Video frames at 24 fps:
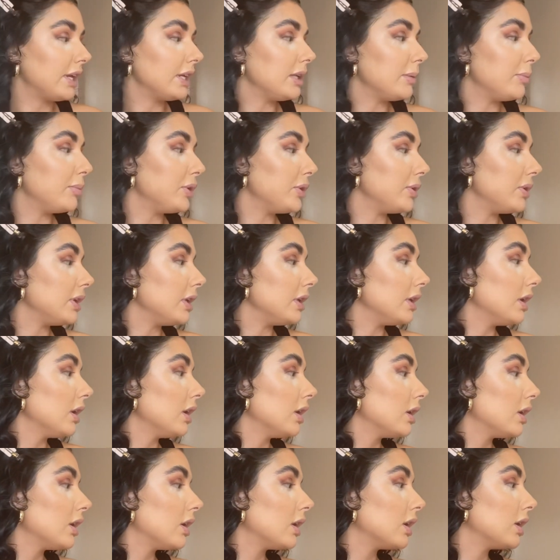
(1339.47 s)
Beauty
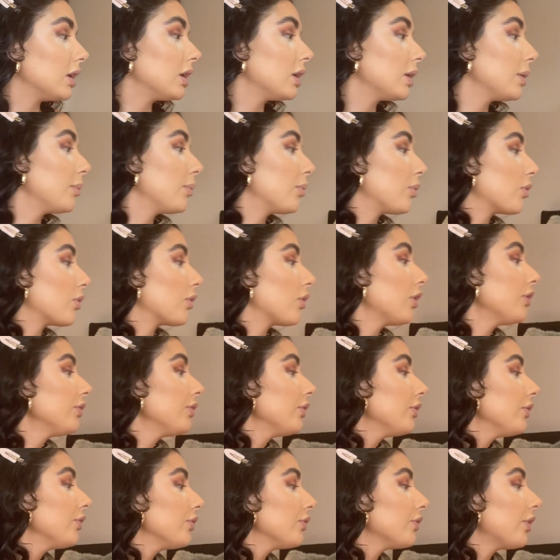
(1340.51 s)

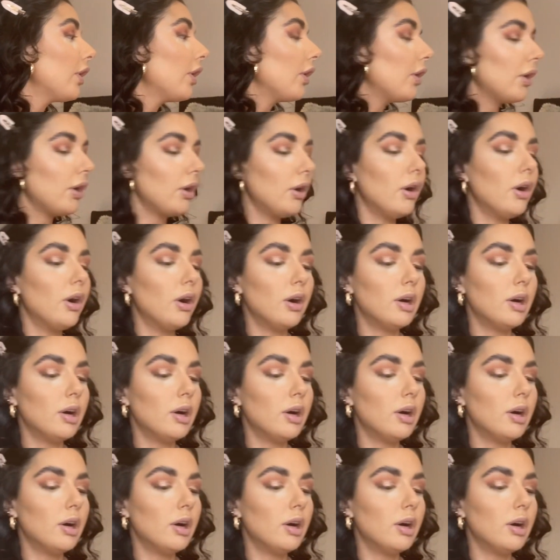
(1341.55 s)
bronzer.